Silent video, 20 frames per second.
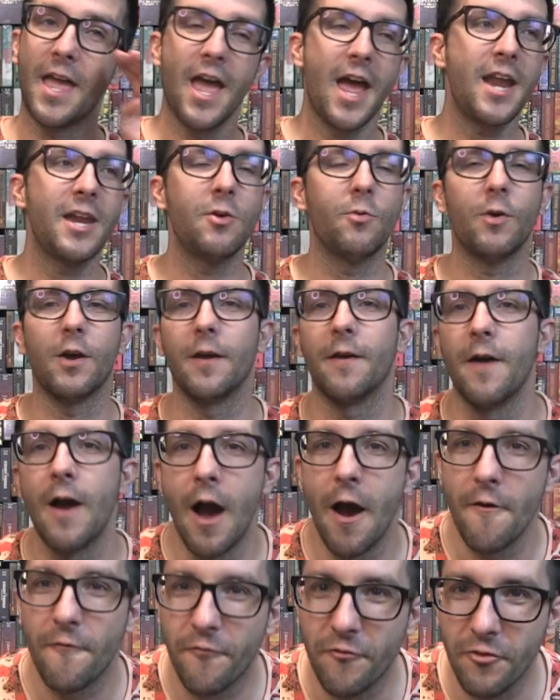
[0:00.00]
Anyway,
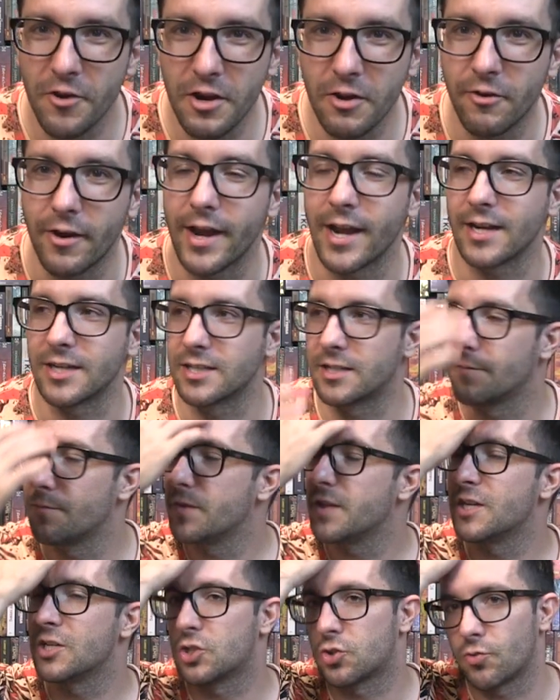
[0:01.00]
freelance.
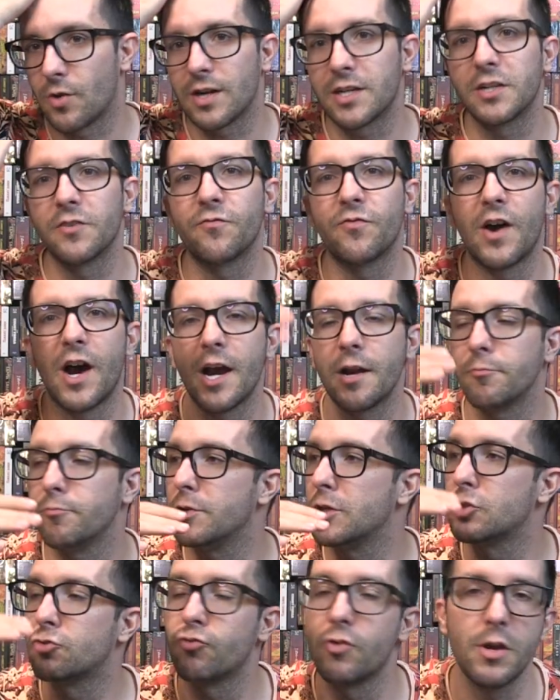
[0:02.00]
It's directed fine.
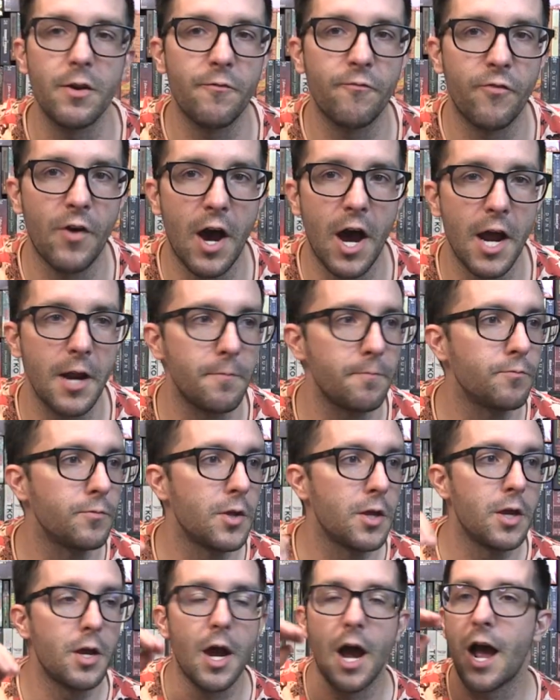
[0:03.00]
It's written fine.
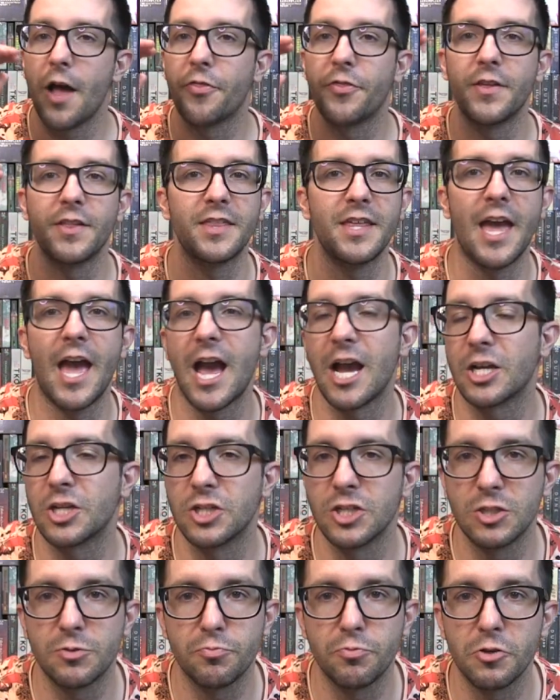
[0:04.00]
I think the
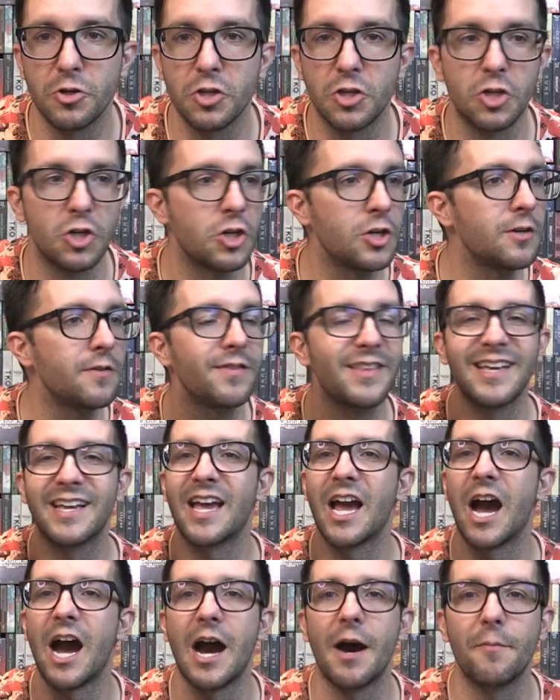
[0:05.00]
action is pretty good. The
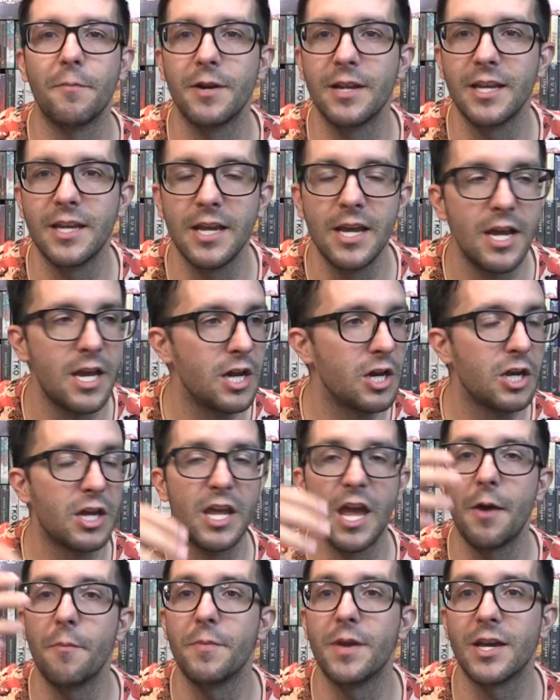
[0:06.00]
comedy
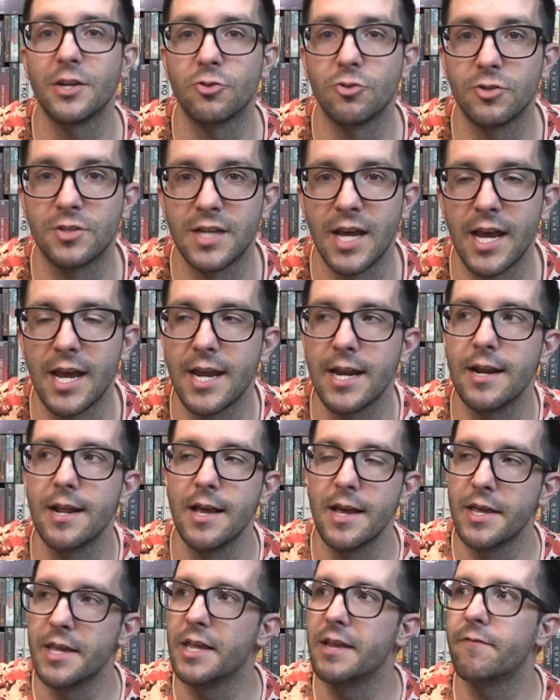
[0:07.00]
kept me entertained,
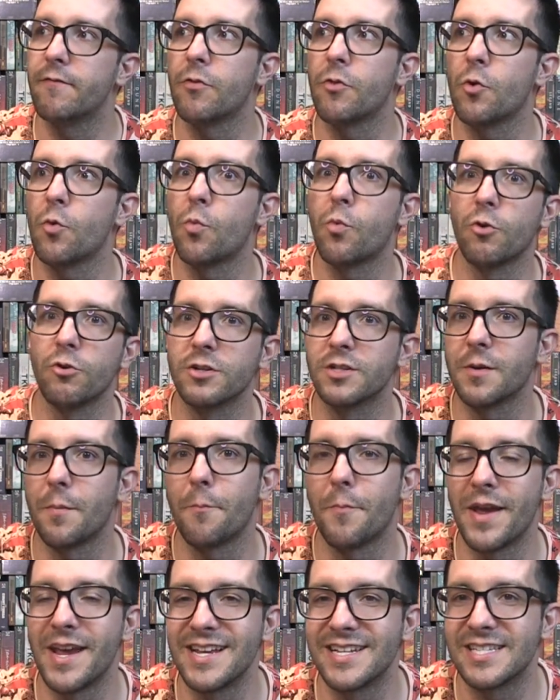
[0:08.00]
even though there were some
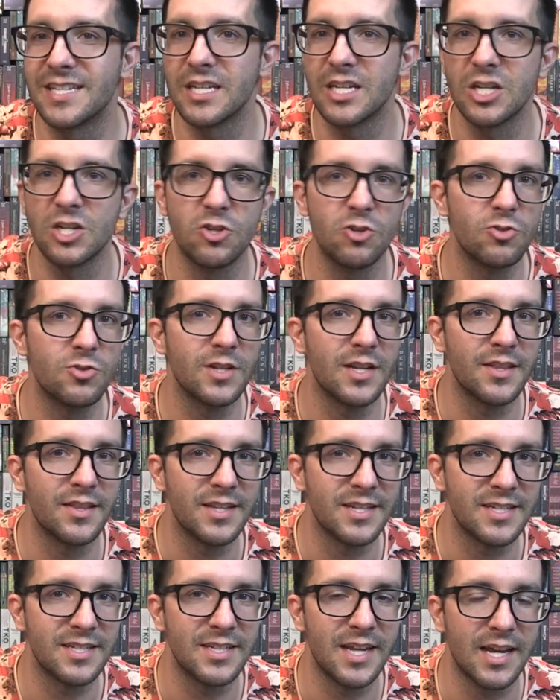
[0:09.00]
pacing issues in
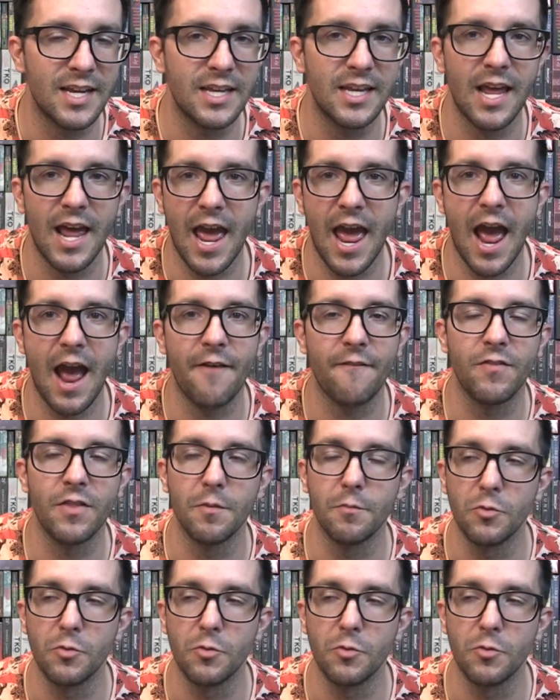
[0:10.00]
the second half of the